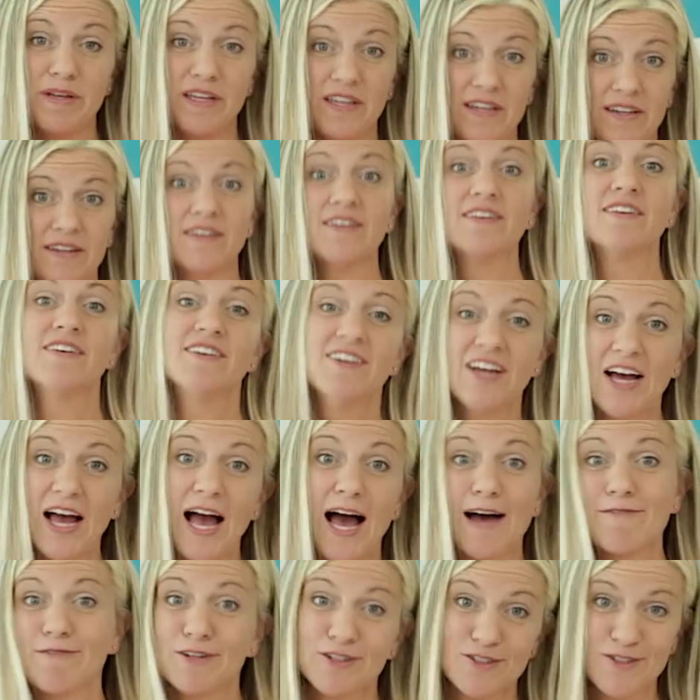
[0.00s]
be a
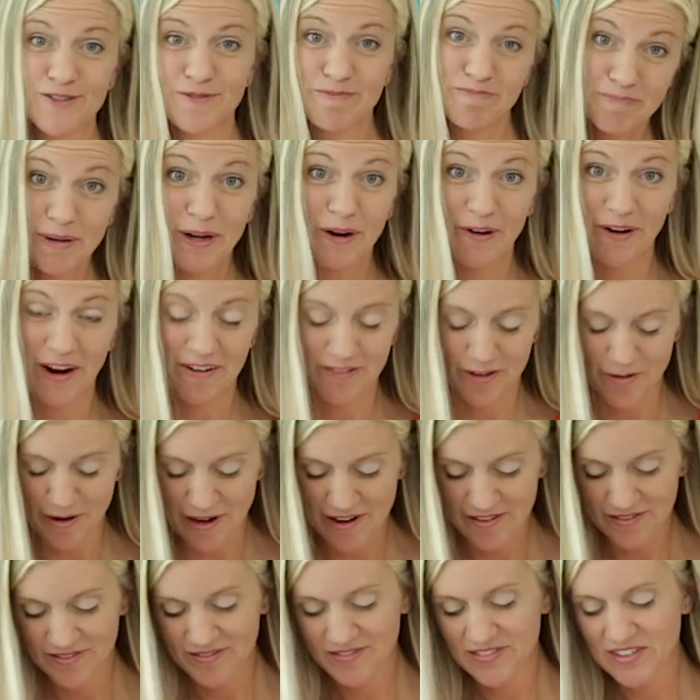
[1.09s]
1/2 inch bigger
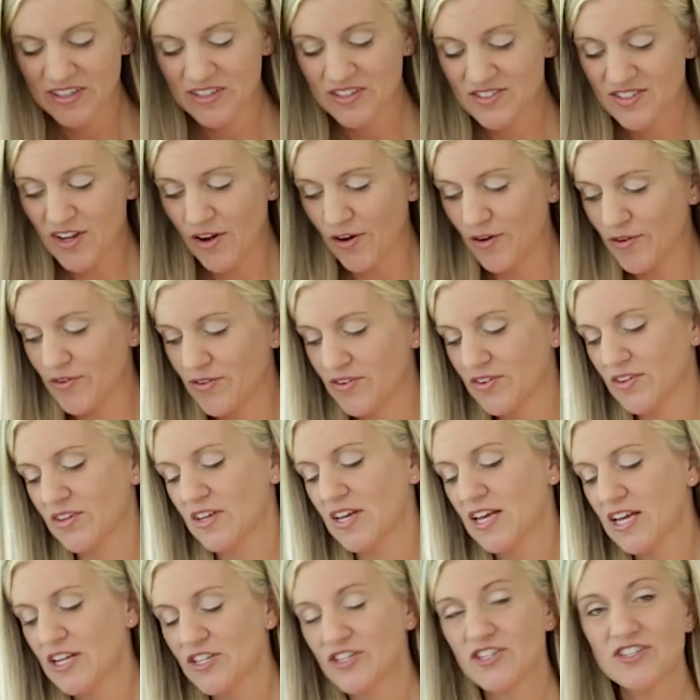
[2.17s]
everywhere. So
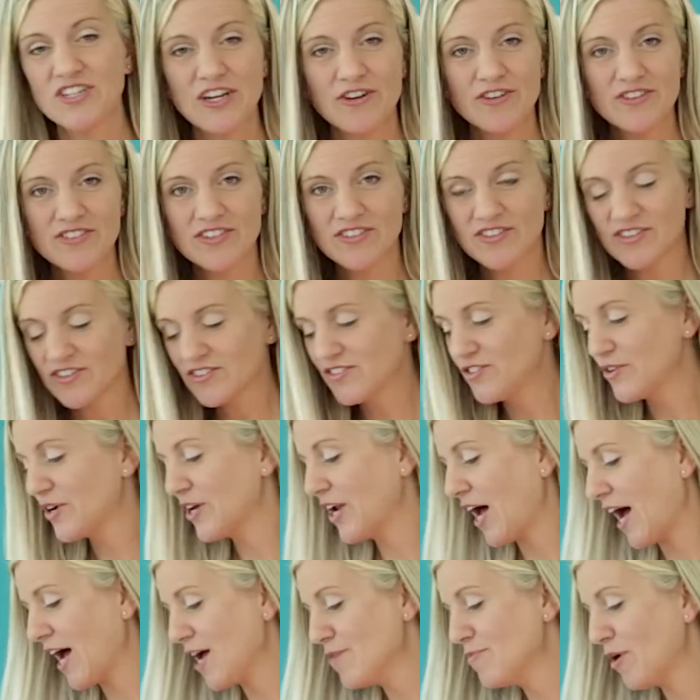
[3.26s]
just take your scissors, you
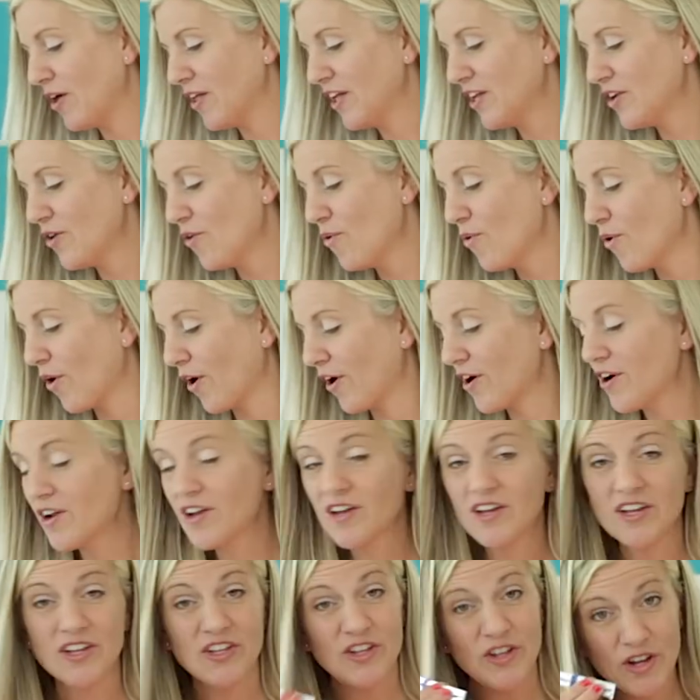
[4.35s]
can eyeball it,
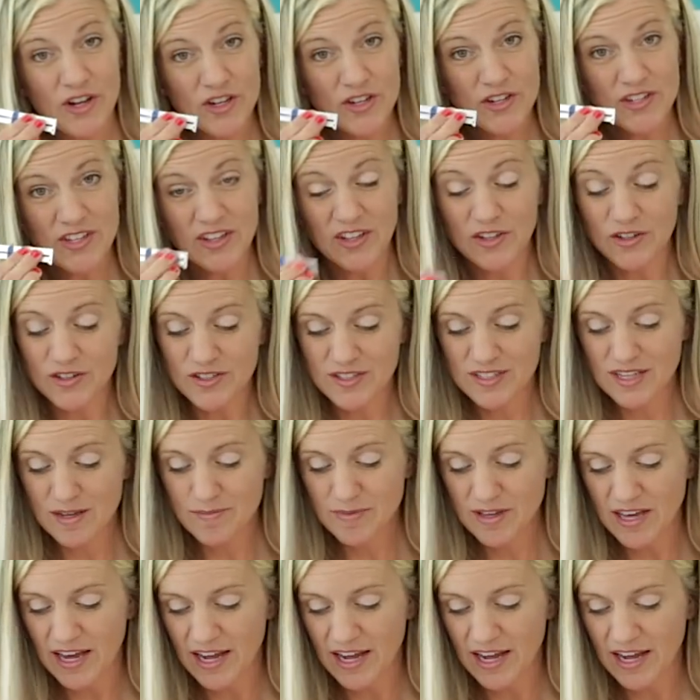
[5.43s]
or you could use a little seam